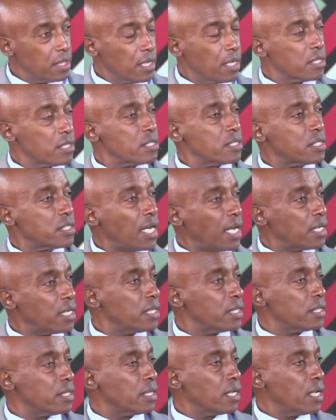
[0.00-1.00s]

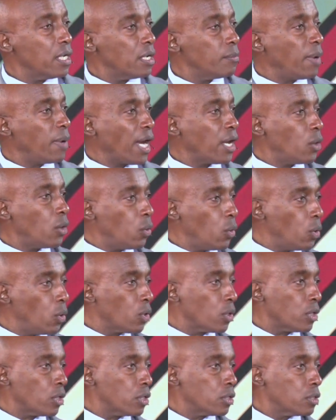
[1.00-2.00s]
studied by
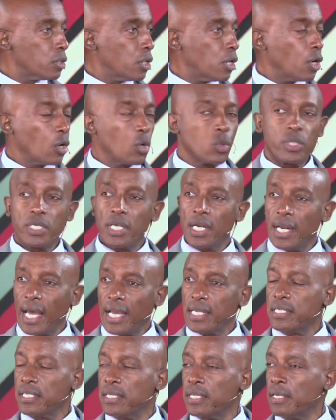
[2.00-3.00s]
all who
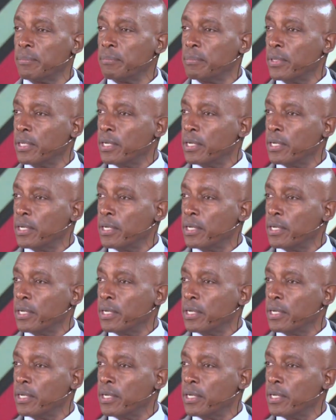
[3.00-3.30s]
delight in them.